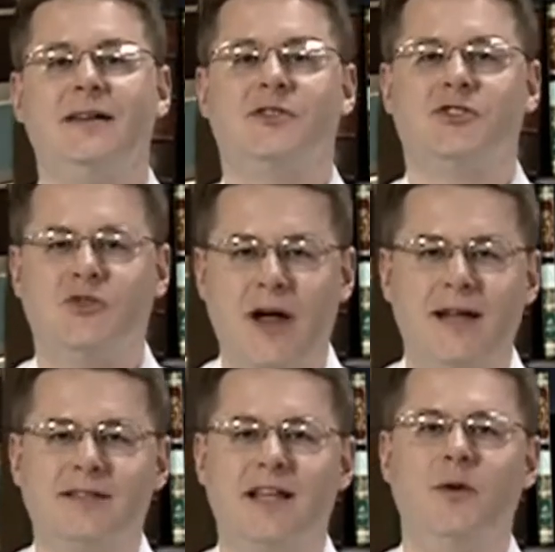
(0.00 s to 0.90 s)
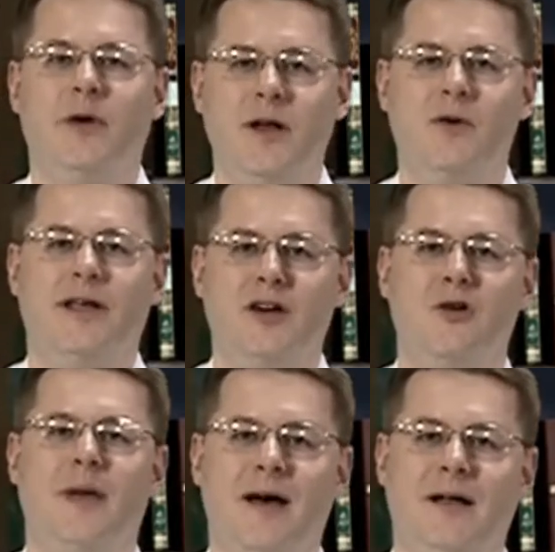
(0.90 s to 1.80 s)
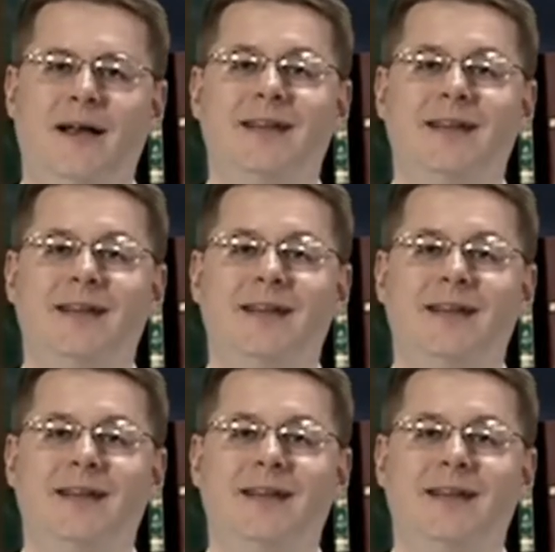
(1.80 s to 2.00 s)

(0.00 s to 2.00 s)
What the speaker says: Strangely, we don't hear about it